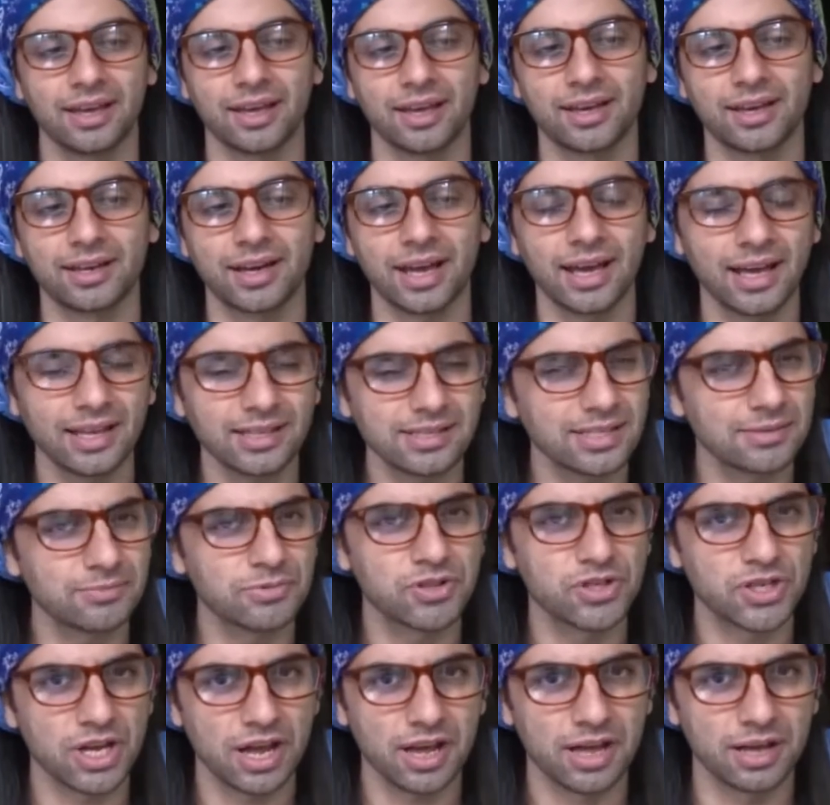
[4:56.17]
And I had
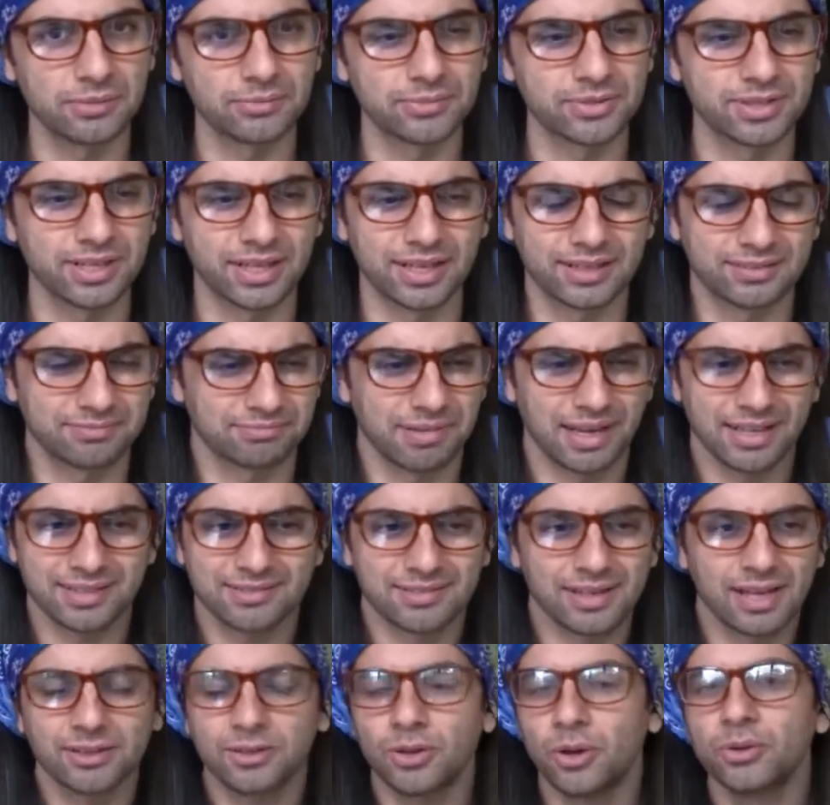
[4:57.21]
some gems, like I,
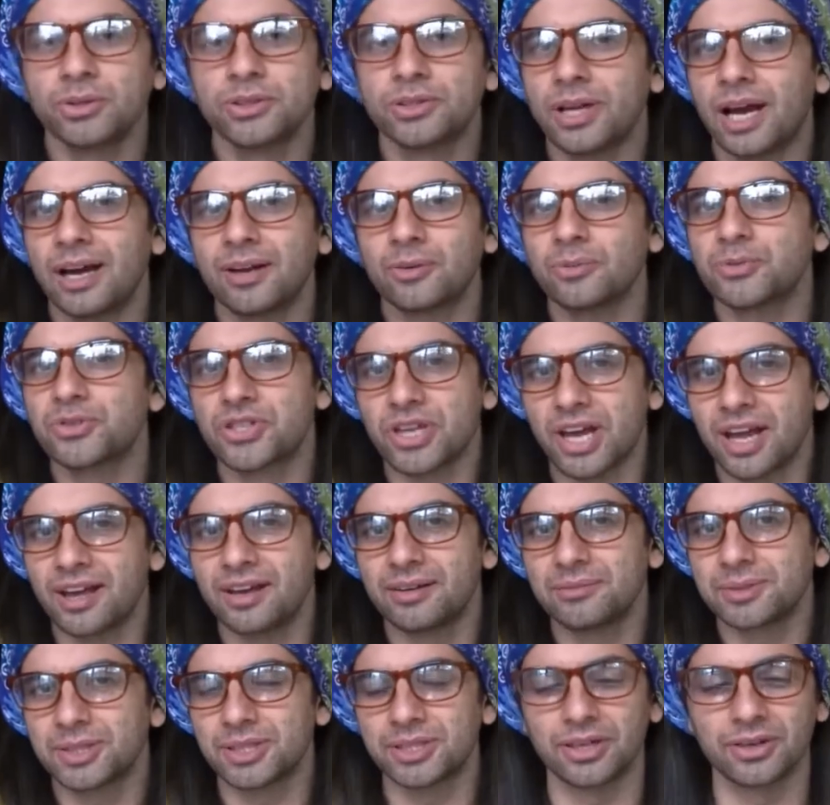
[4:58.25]
I don't I don't
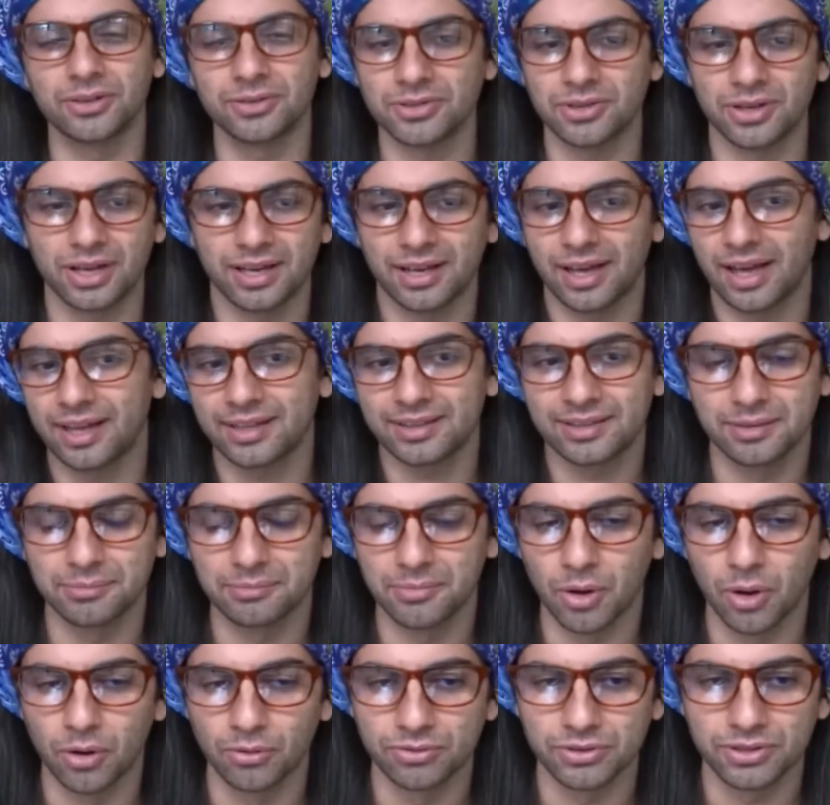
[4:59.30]
gem, you know, so I had
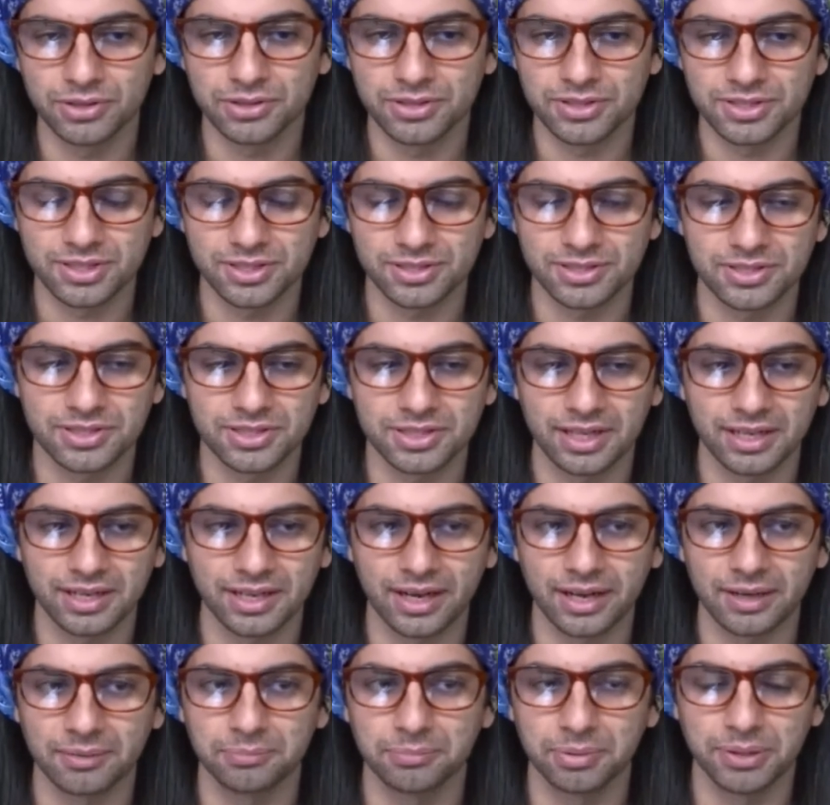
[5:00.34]
them over since
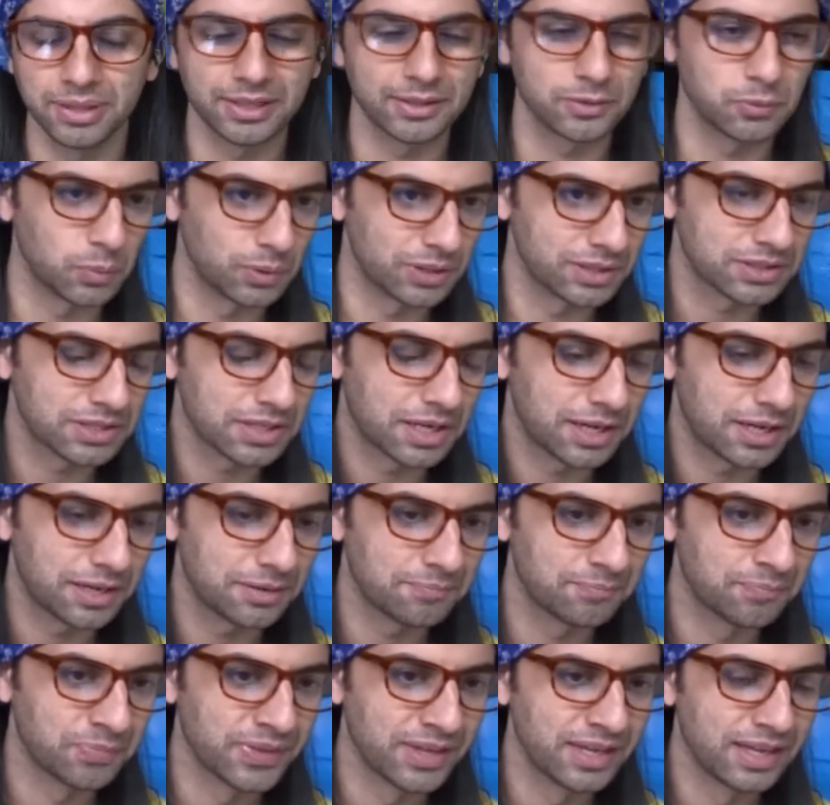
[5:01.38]
like I played one
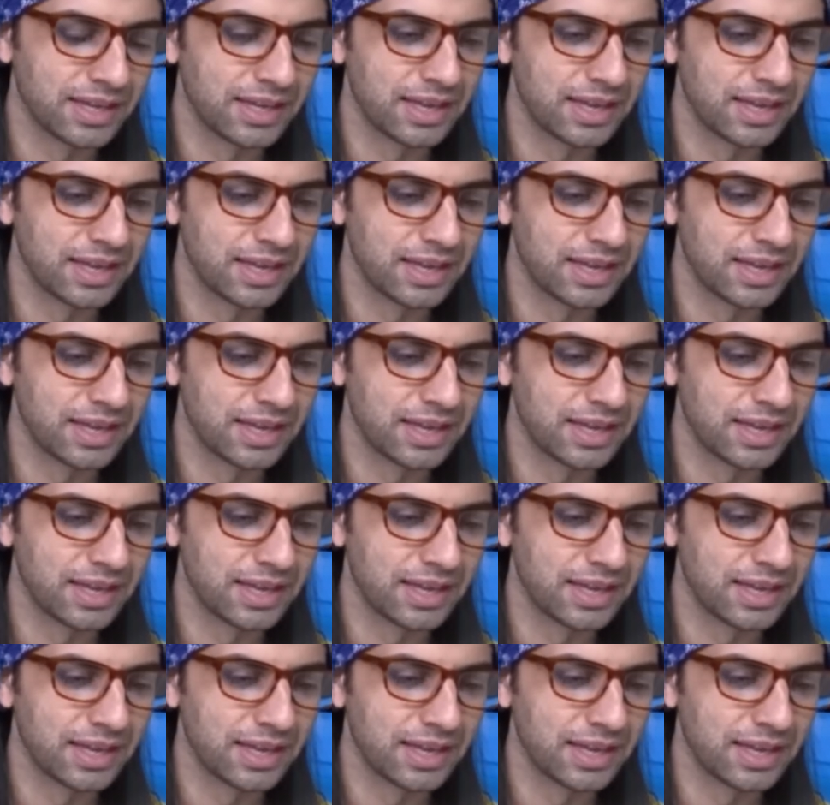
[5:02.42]
time.